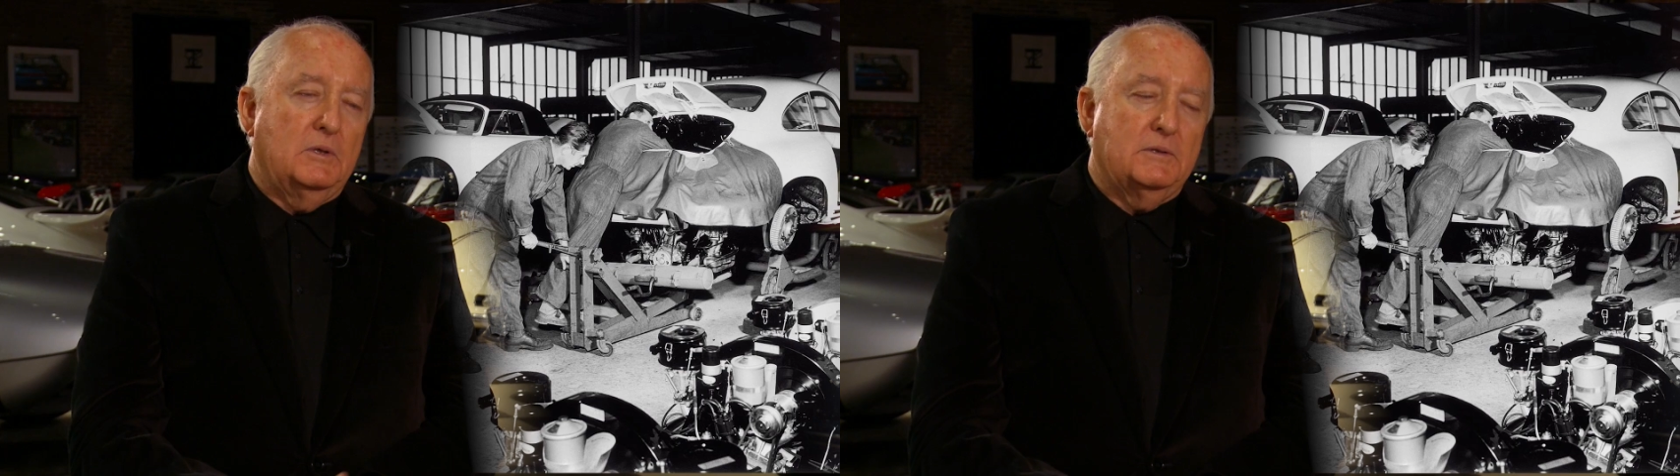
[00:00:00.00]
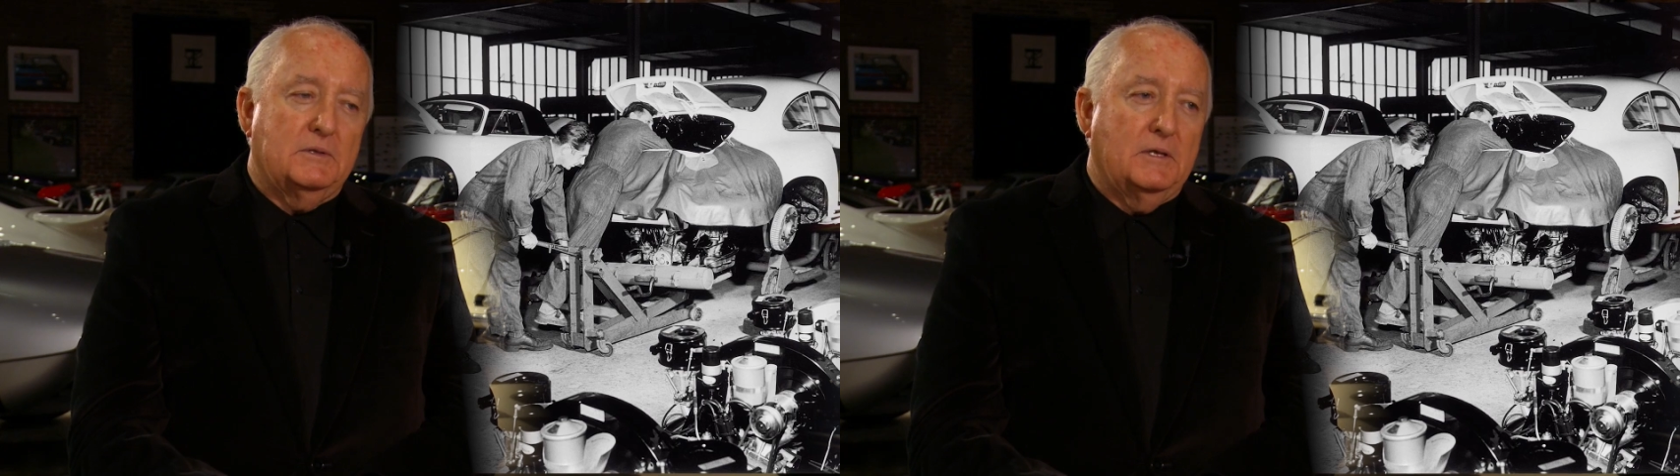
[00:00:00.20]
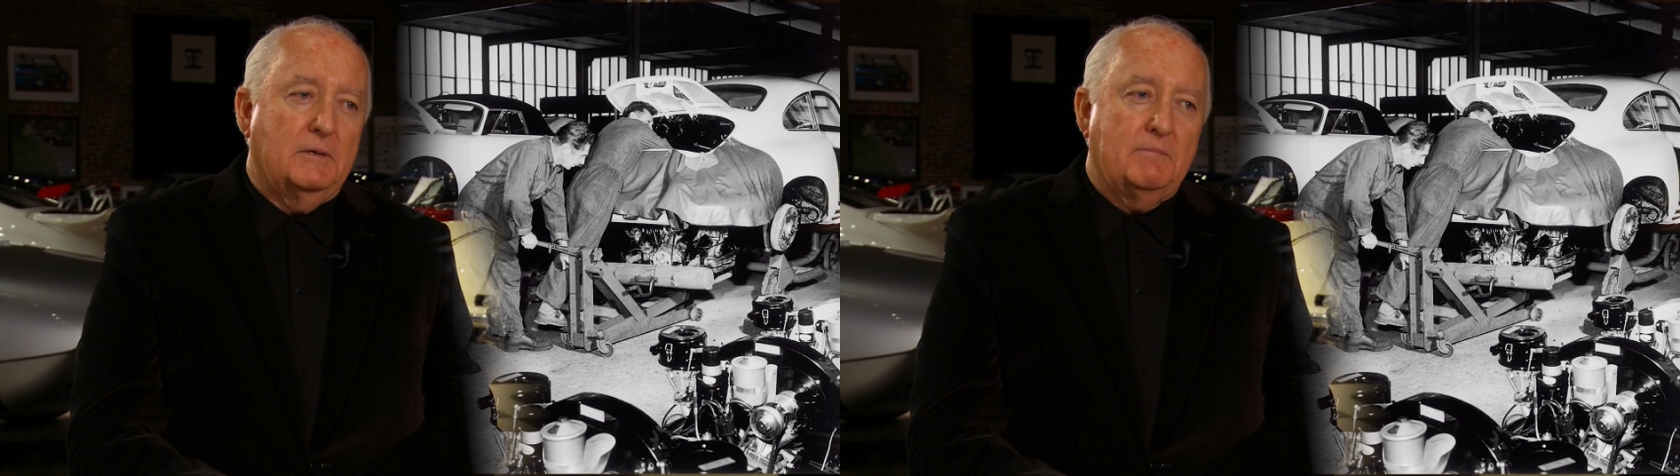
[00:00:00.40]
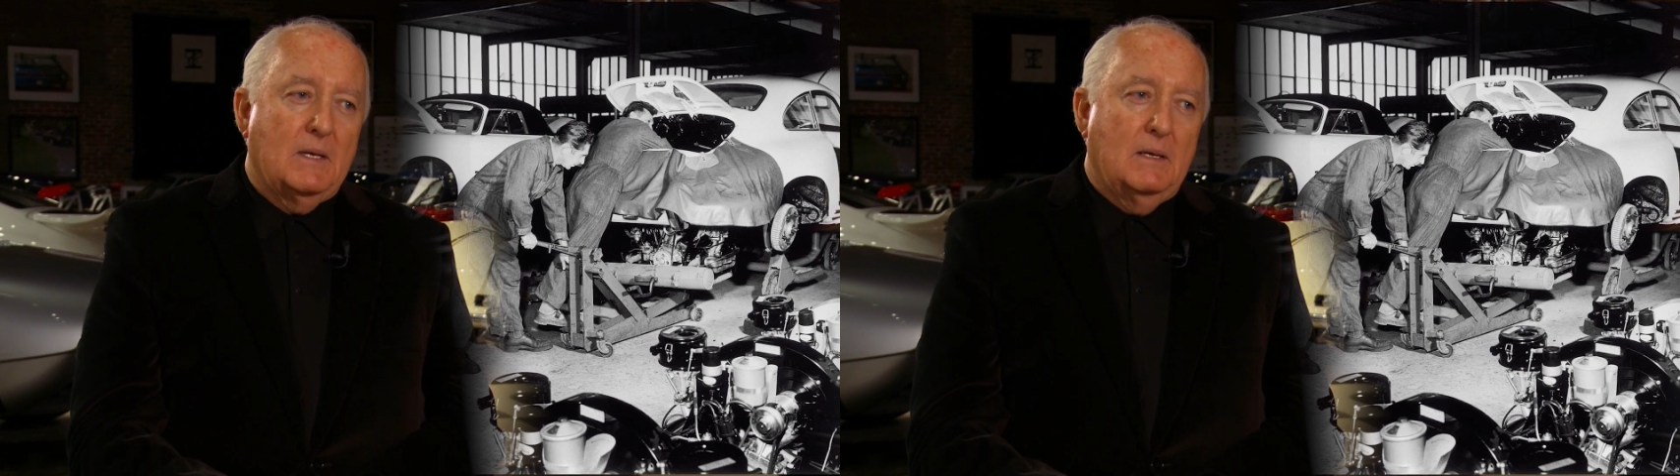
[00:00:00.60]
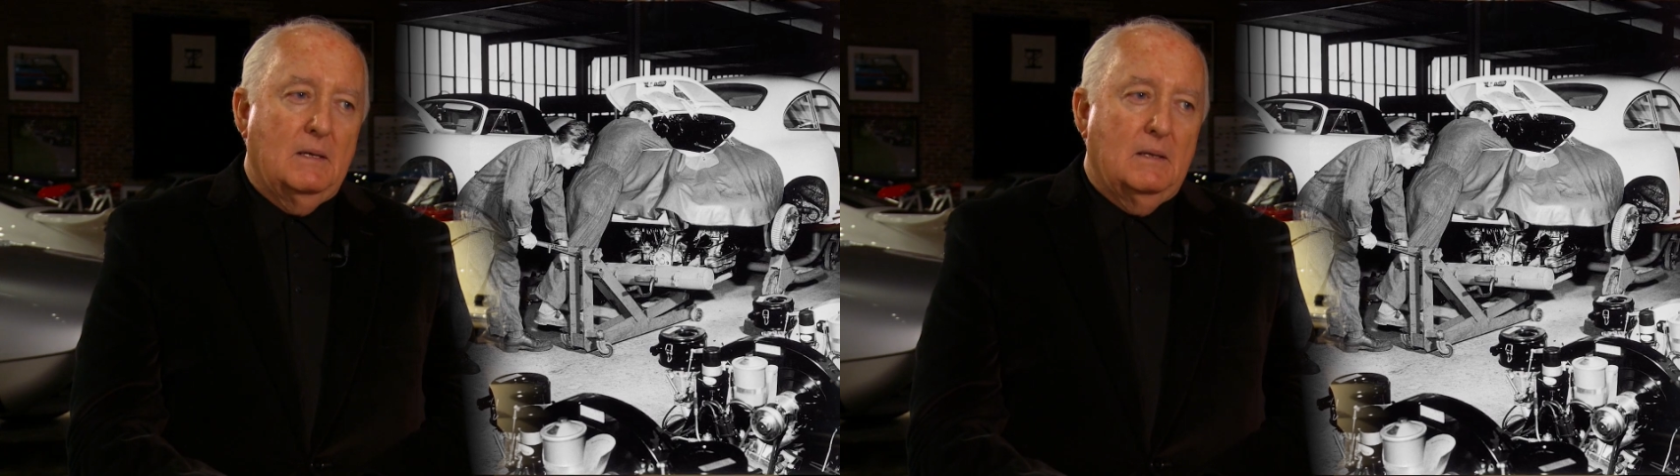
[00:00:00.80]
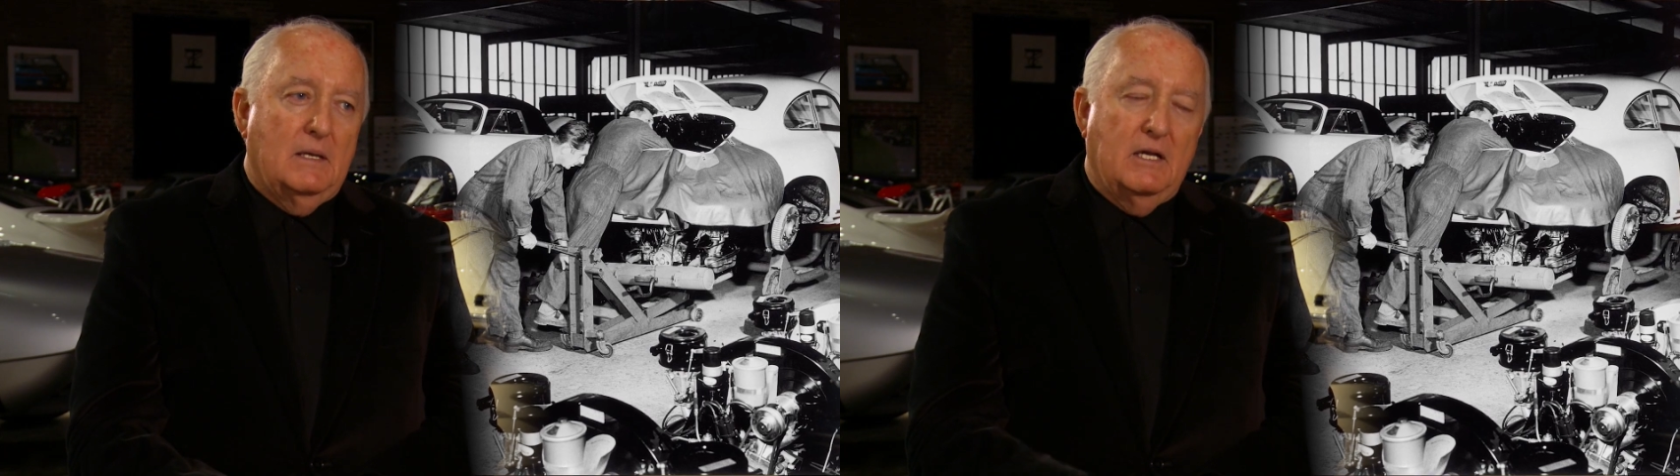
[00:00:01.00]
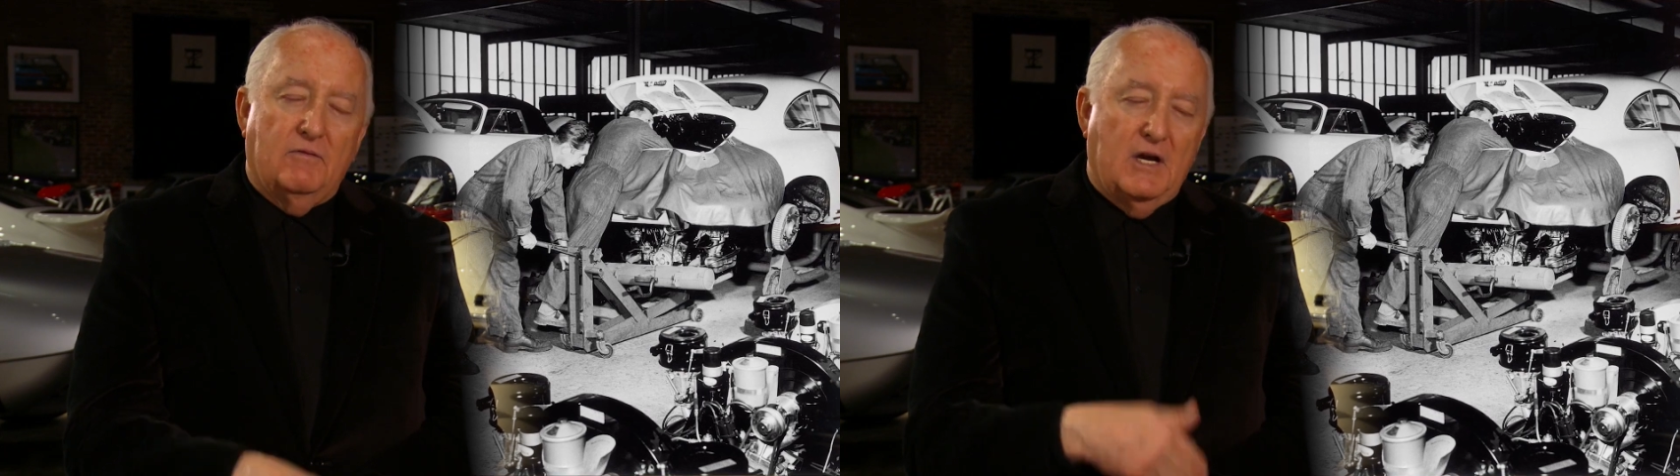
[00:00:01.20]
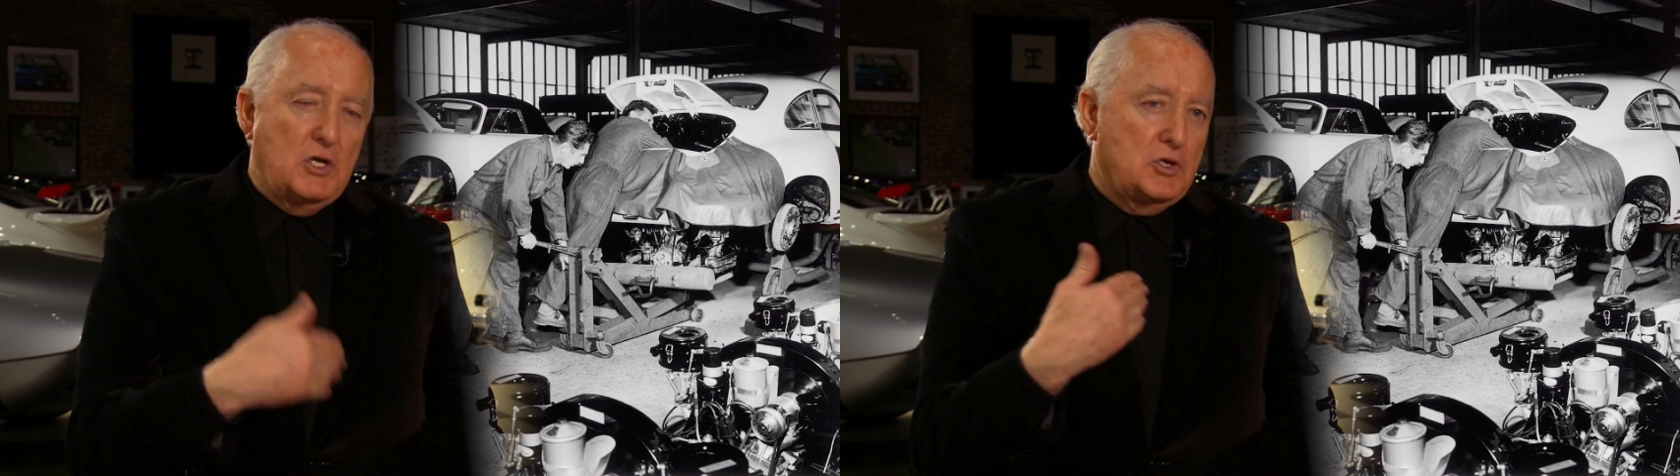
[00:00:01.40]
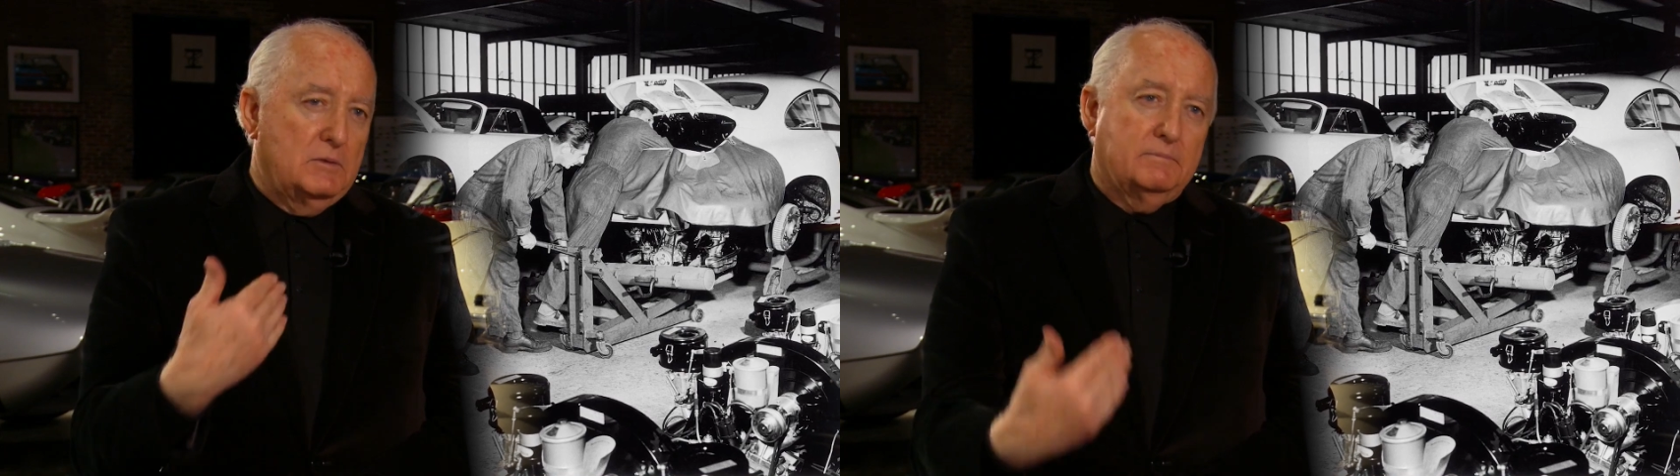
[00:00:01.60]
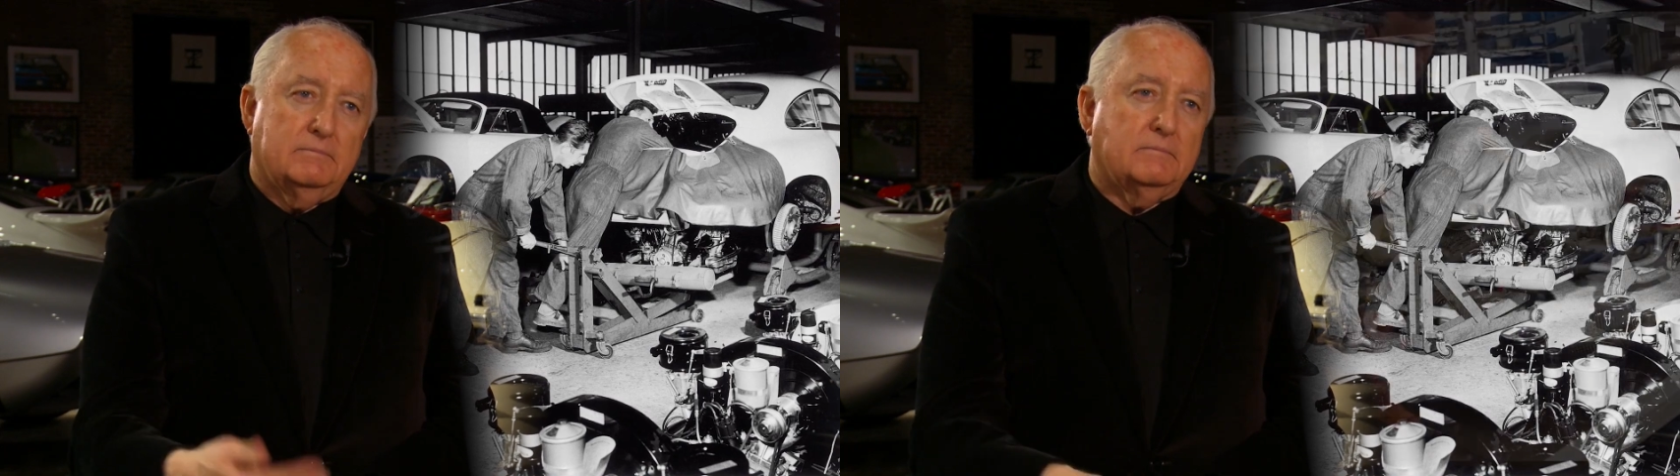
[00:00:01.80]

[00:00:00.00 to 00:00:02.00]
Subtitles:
with innovation.